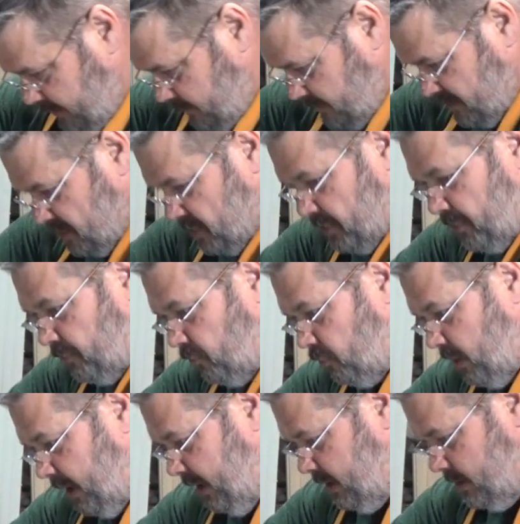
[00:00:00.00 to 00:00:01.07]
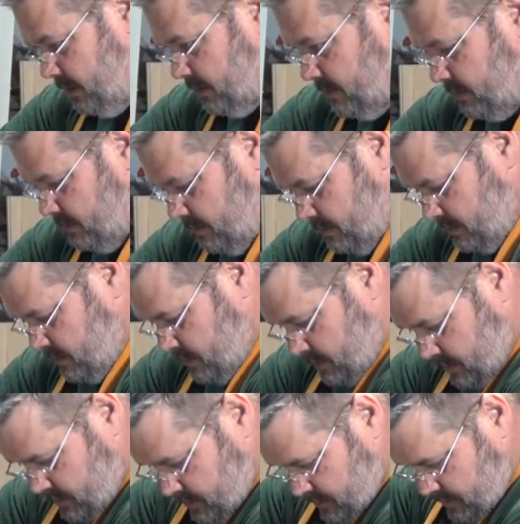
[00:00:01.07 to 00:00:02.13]
it was 3.
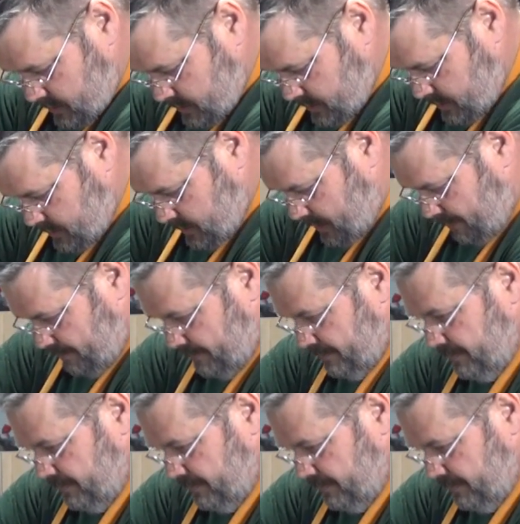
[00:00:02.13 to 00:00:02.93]
Yep.